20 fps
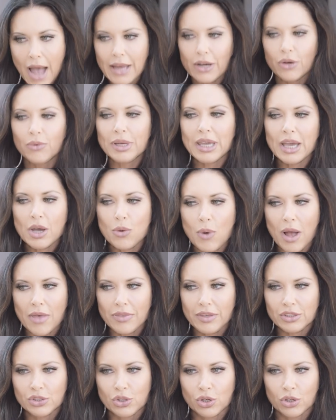don't get why
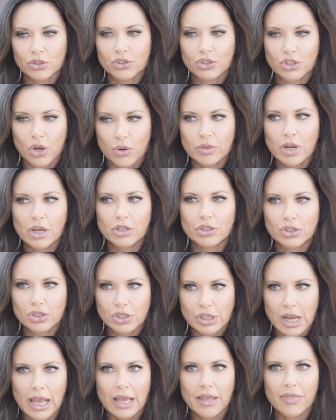these girls don't
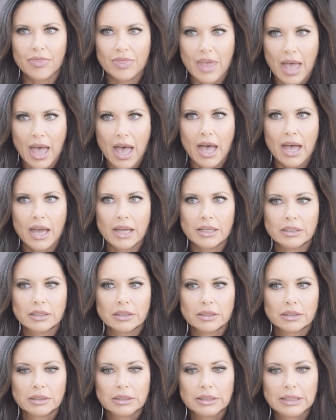understand that
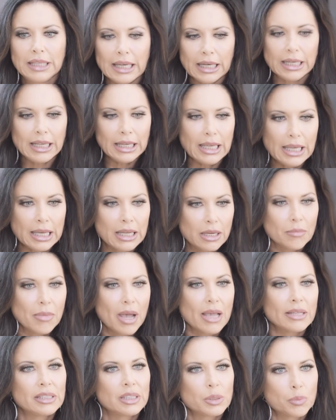getting in
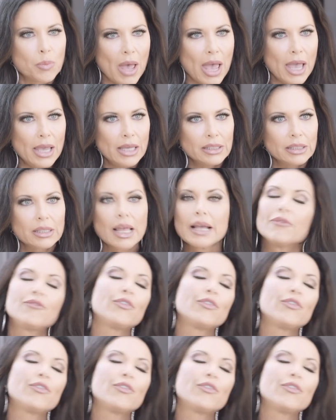my space. Like,